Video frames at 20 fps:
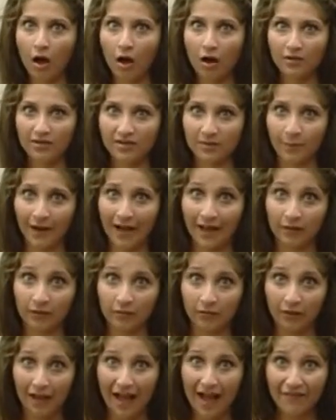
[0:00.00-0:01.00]
What's my
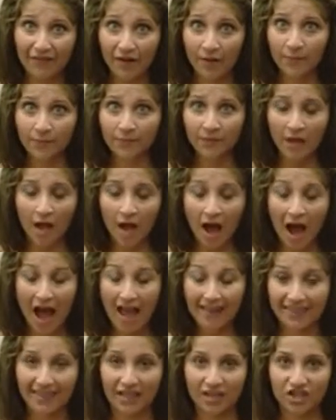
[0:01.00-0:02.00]
little life? I
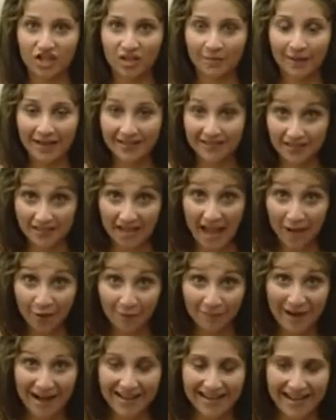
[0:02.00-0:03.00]
think she means to
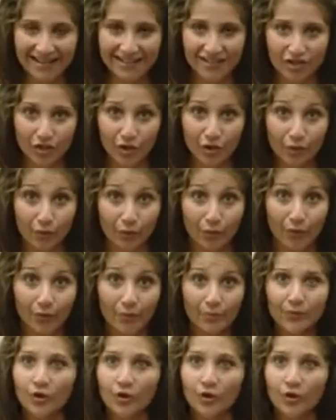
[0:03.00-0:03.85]
tangle my eyes too!